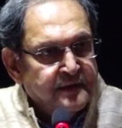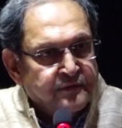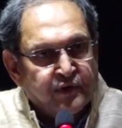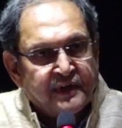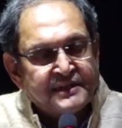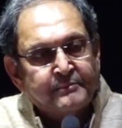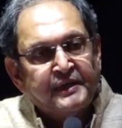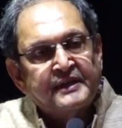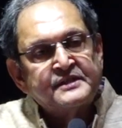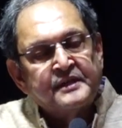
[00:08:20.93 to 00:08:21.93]
For
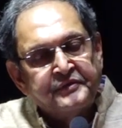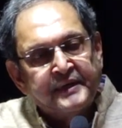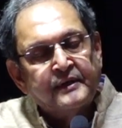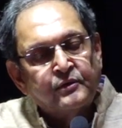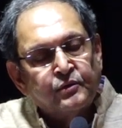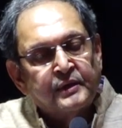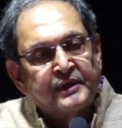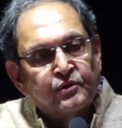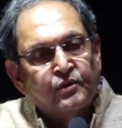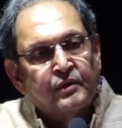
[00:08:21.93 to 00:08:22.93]
example, it is difficult to
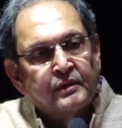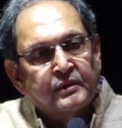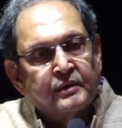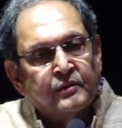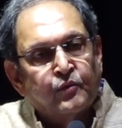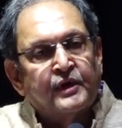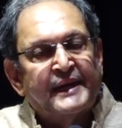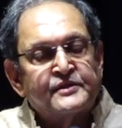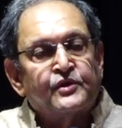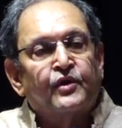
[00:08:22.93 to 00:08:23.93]
control what
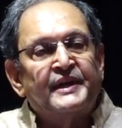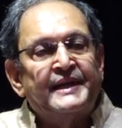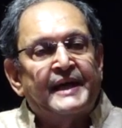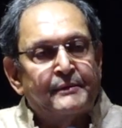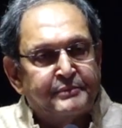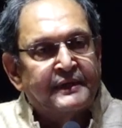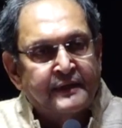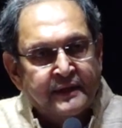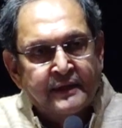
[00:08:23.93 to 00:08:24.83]
has already happened.